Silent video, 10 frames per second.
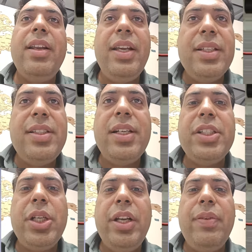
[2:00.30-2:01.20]
in
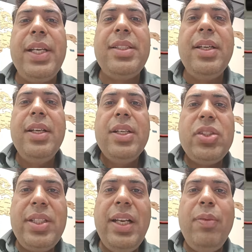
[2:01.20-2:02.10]
reconsideration request,
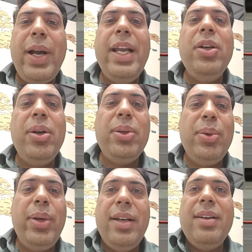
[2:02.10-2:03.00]
still why not
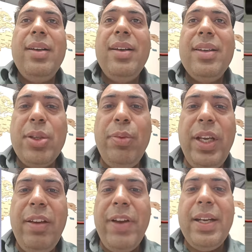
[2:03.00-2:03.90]
to do it? So
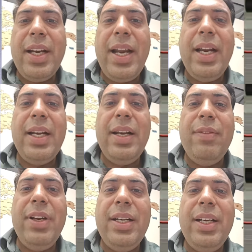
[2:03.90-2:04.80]
we went ahead
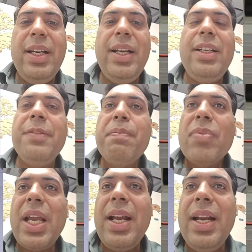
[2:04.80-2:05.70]
and we did it,
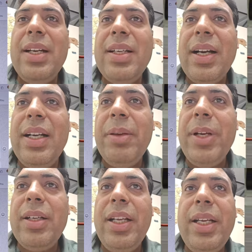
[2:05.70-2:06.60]
and
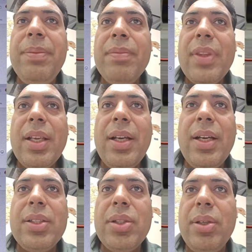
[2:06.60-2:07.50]
ultimately
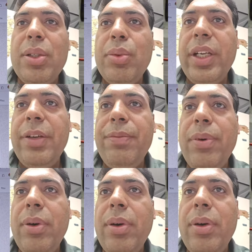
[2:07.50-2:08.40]
so
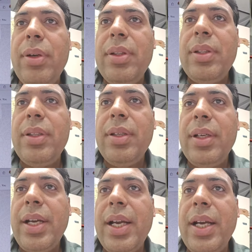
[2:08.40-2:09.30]
24th,
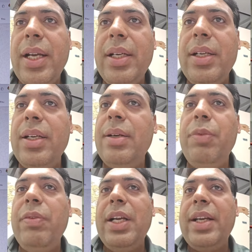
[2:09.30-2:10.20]
and
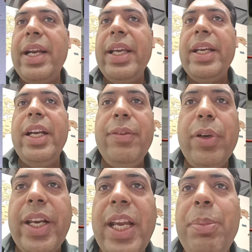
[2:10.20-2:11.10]
we were getting ready
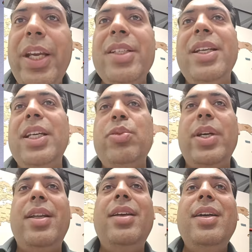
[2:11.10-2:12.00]
for reapplication as
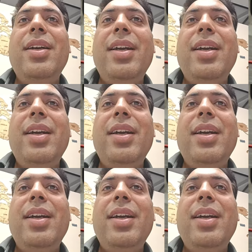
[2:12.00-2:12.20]
well,